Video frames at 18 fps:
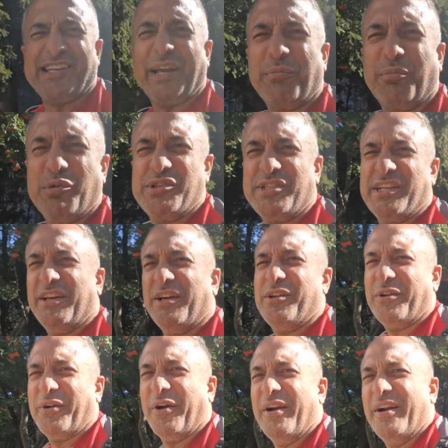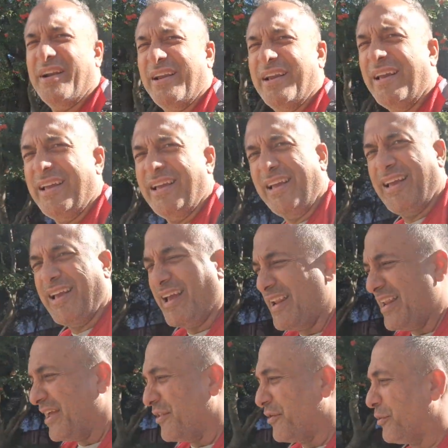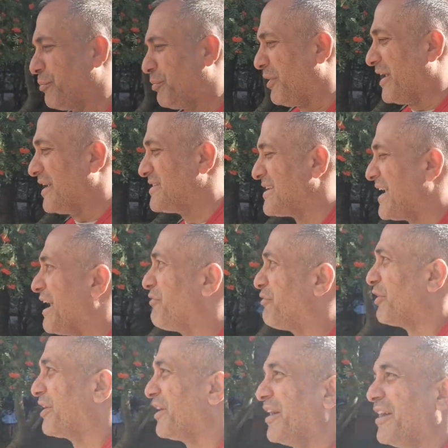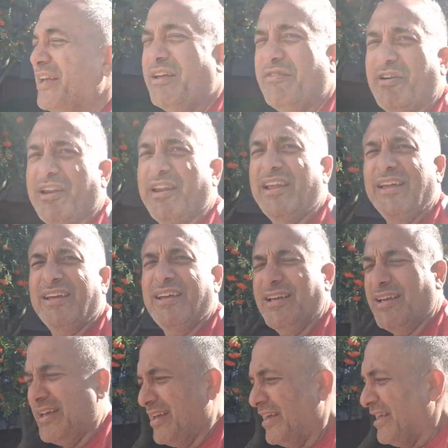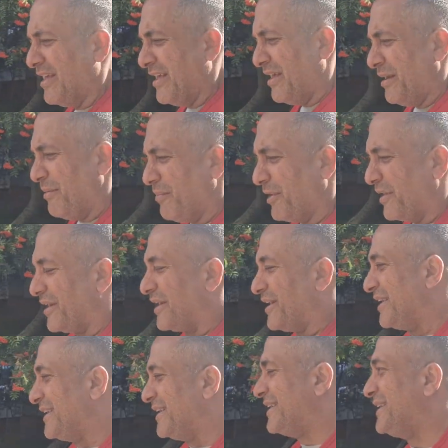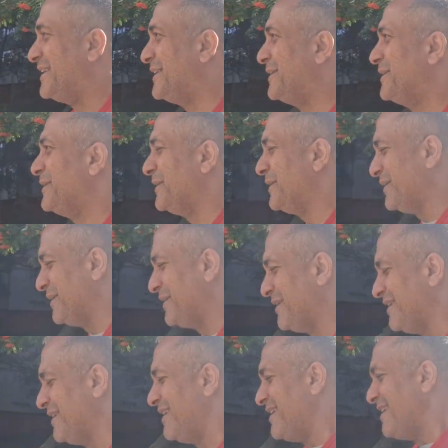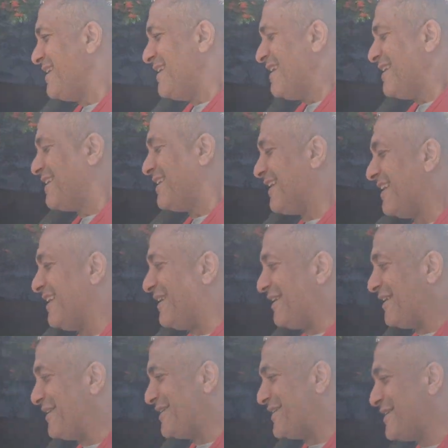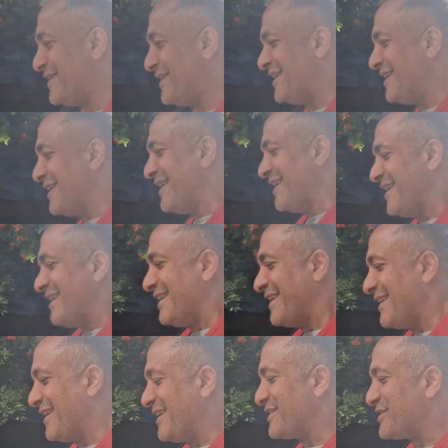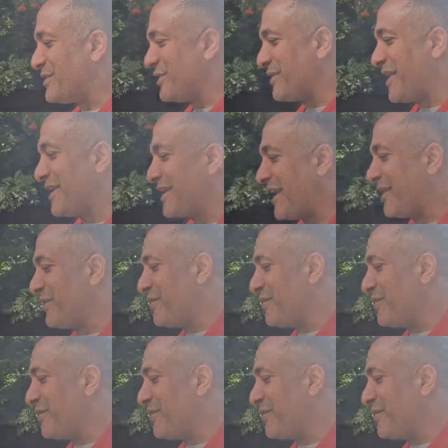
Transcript: like Brazil or any other place, Africa even. But yeah, so that, I